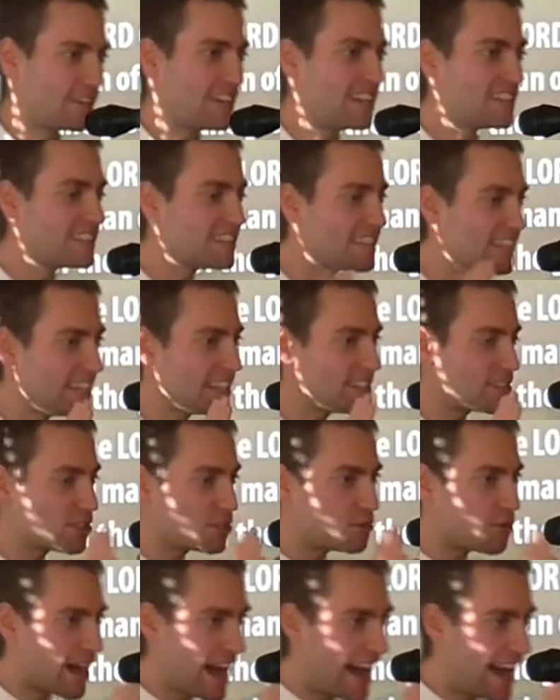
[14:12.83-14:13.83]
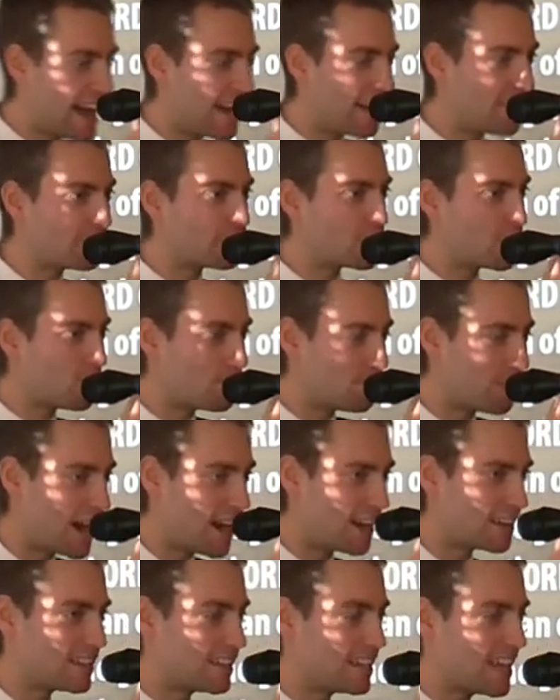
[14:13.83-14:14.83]
It need to have the
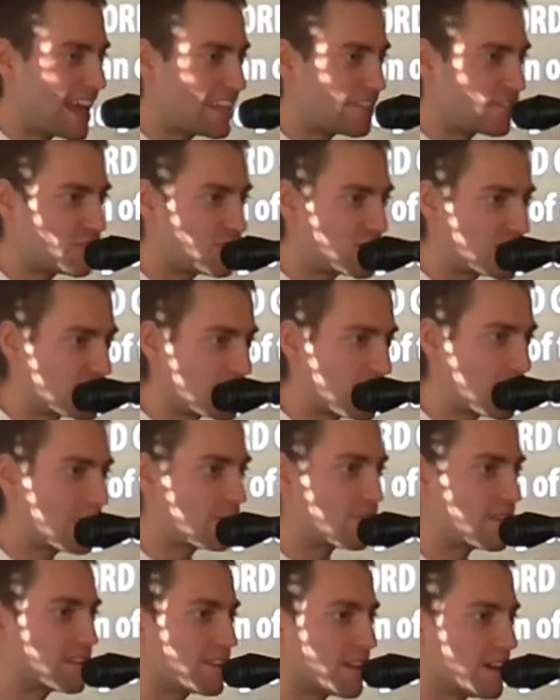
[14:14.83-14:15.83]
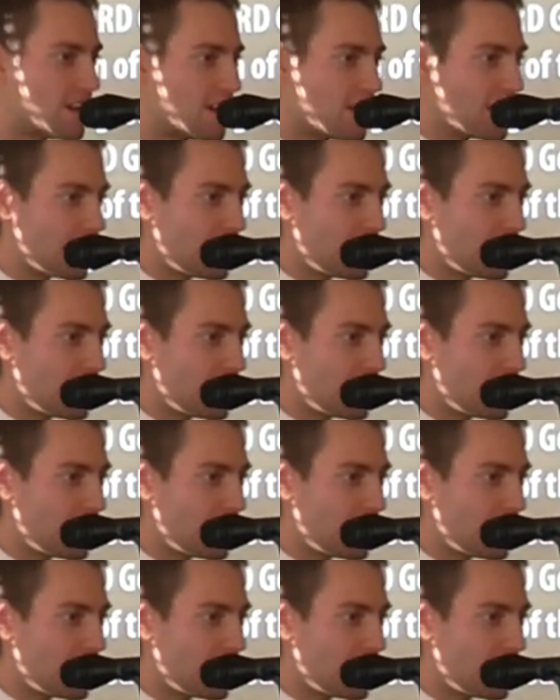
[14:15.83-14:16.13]
body and the spirit